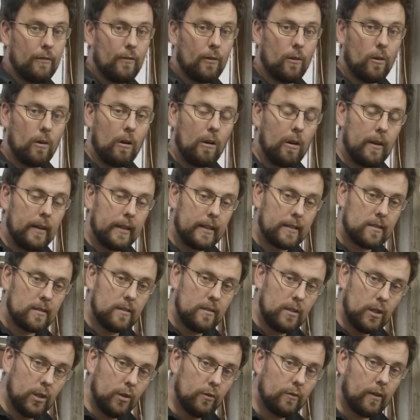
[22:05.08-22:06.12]
for its
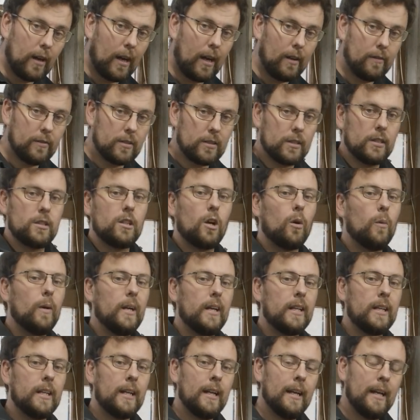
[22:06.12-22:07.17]
new valves to go
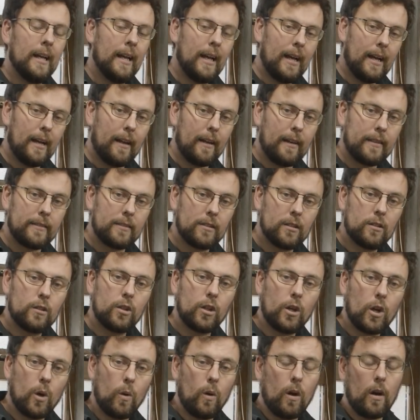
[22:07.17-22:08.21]
in and
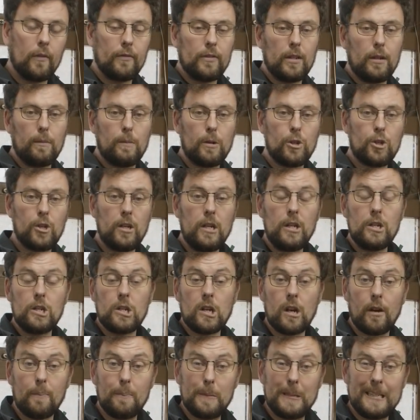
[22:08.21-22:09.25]
to go off to the machine
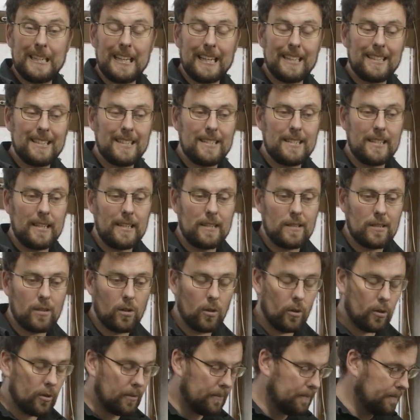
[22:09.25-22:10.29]
shop to get the seats
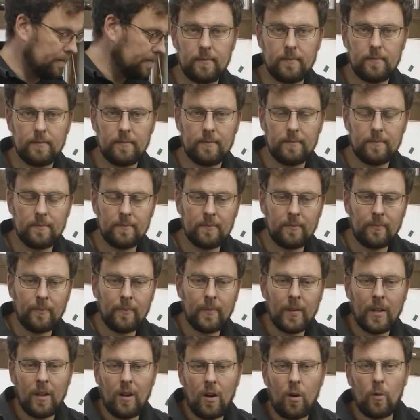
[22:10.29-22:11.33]
cut.
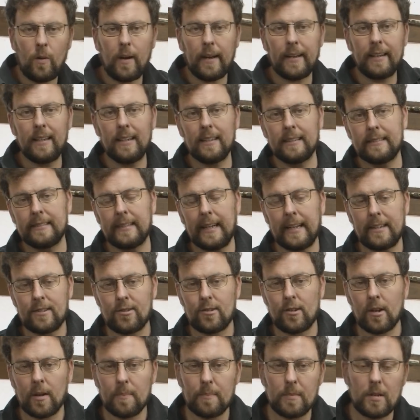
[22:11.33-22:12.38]
Okay,
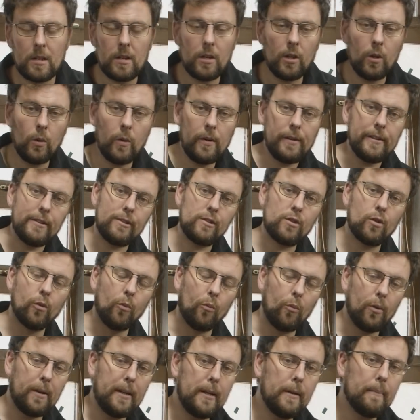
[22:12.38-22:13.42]
next job to do is to
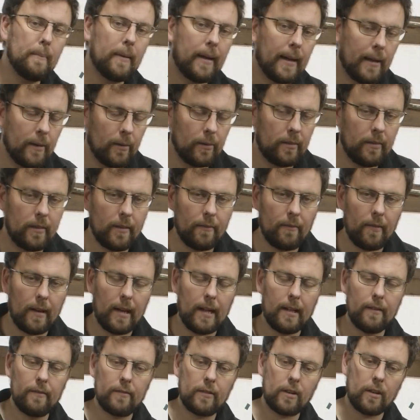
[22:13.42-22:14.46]
ream out the
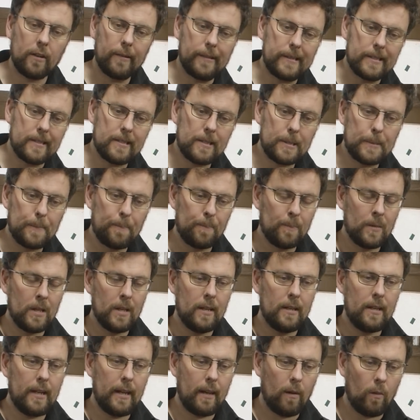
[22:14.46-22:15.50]
valve guides.
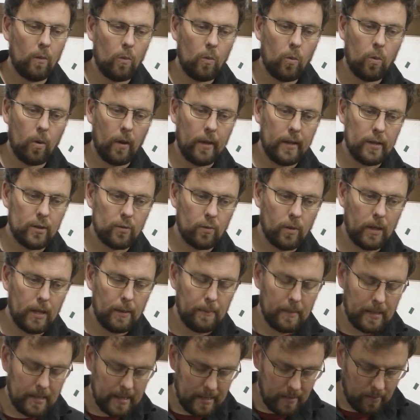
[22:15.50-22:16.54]
Now, what is
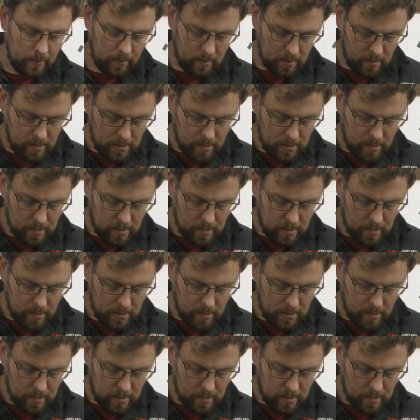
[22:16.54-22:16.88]
reaming out?